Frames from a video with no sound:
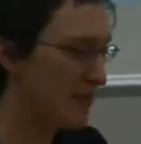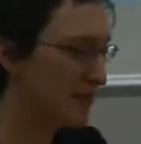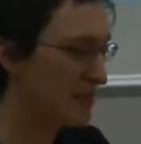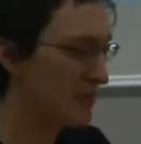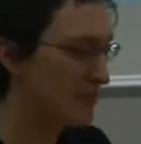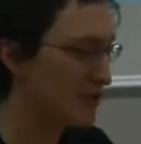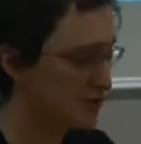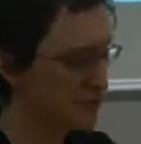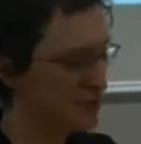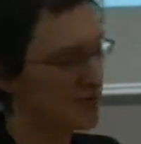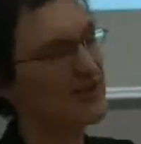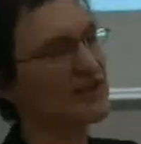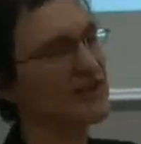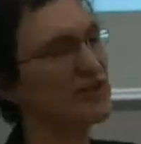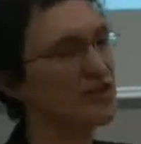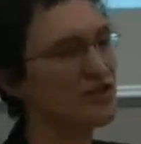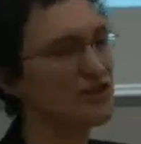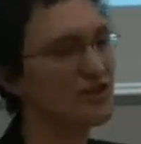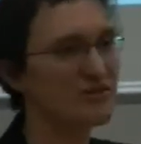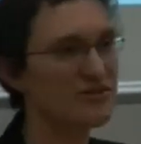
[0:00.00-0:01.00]
sort of
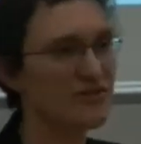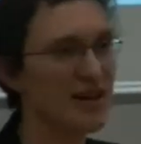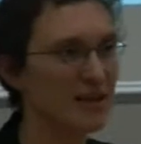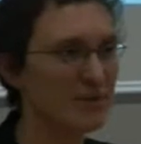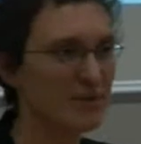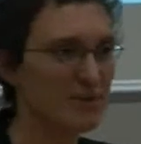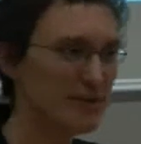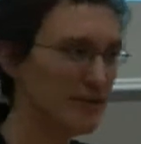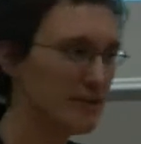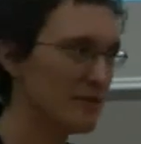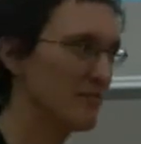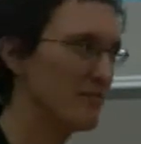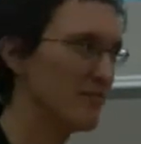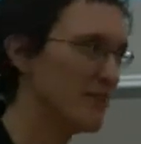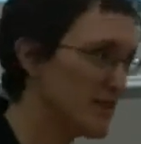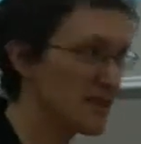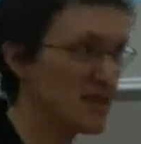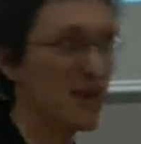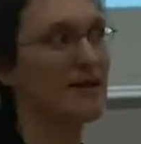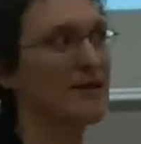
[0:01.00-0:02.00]
research and development in
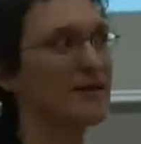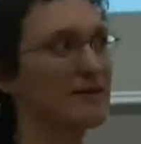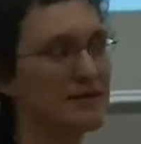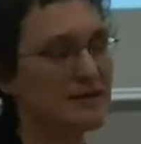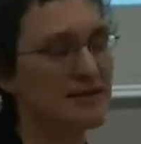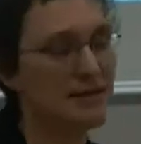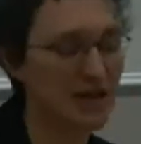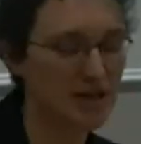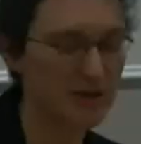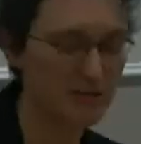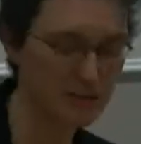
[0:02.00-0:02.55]
science-type